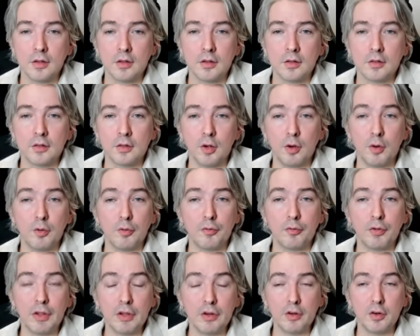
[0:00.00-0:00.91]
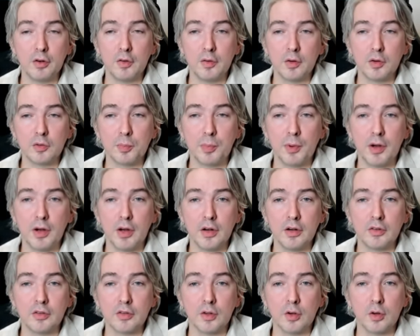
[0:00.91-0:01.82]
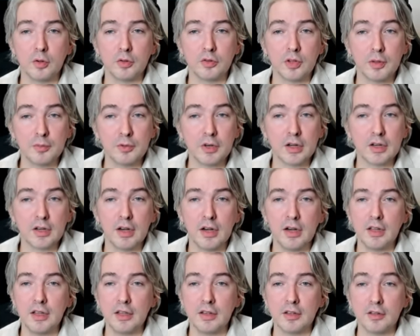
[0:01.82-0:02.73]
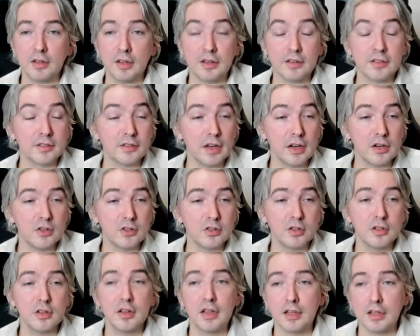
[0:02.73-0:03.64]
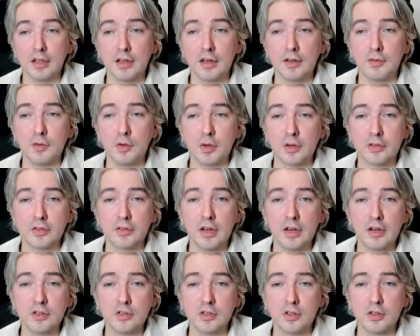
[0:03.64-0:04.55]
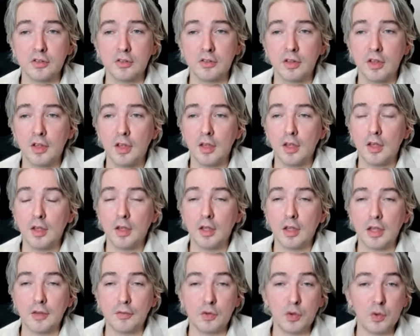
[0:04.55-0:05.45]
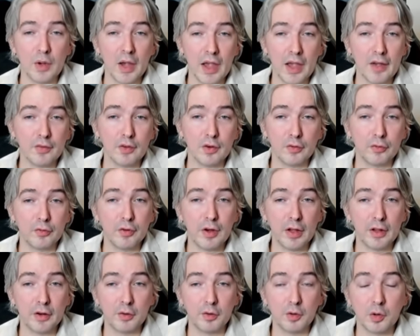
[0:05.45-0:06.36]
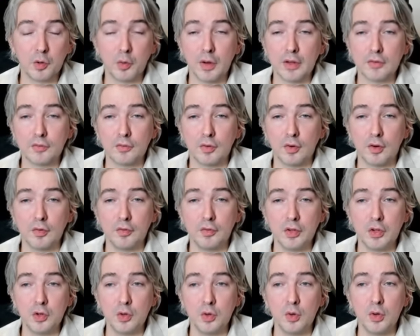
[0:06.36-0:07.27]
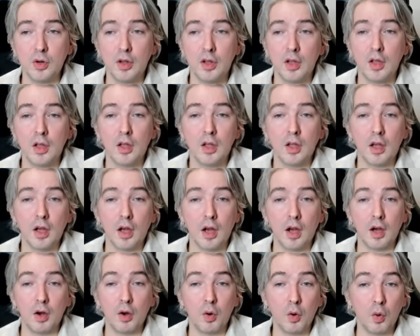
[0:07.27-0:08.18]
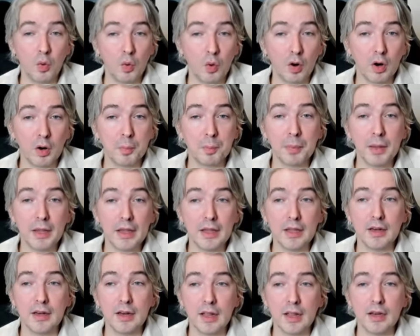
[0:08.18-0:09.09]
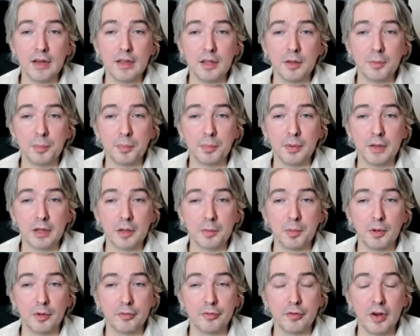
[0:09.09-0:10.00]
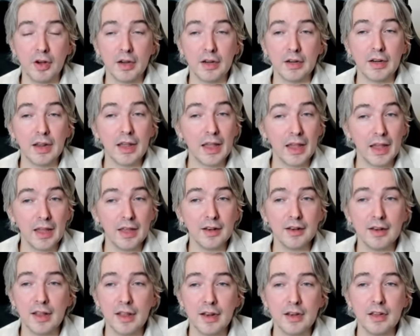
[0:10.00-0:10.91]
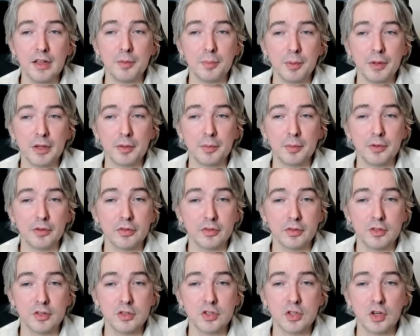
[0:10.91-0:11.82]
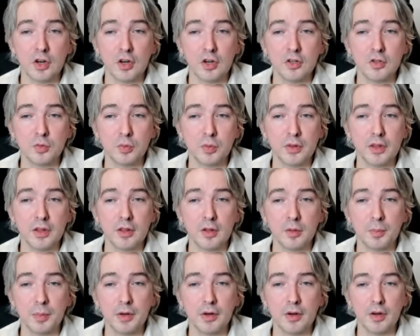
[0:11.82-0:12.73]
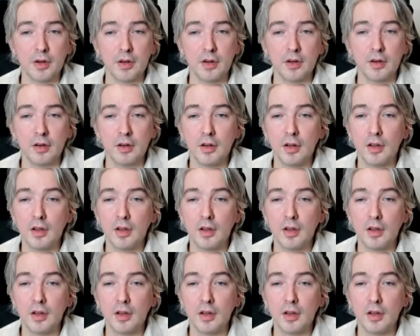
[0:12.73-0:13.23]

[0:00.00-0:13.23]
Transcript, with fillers: So failure to respond, so subject to any extension, they can give you extensions. If you haven't filed a request for review uh, or paid any applicable fine and any applicable surcharge within the period,